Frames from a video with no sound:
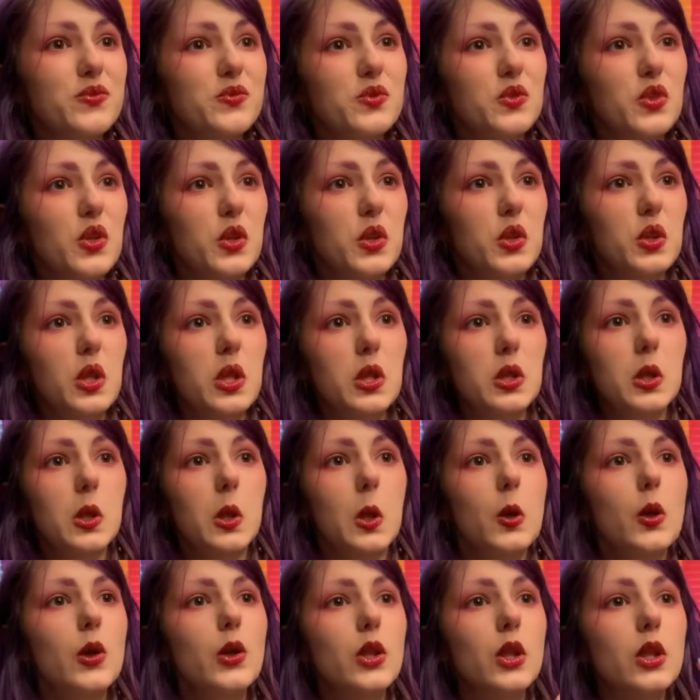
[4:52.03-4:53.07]
I think the
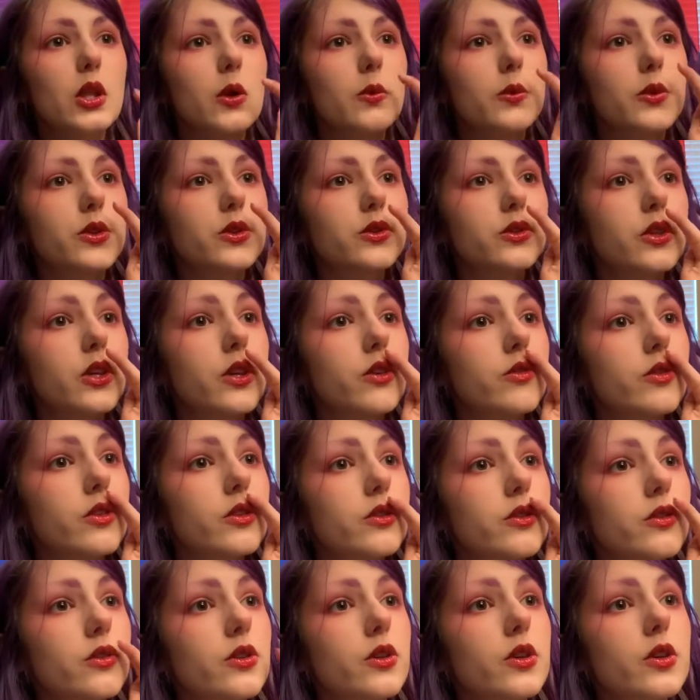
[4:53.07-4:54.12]
only thing that would save this
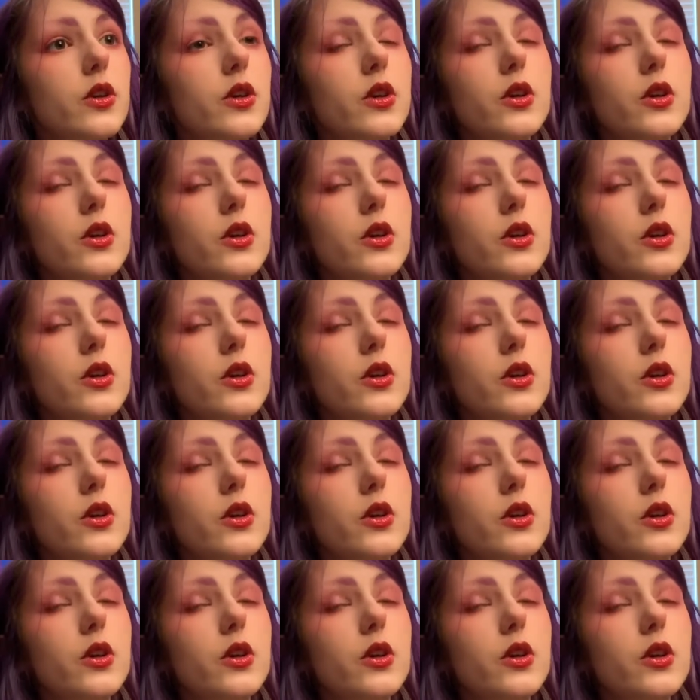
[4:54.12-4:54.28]
look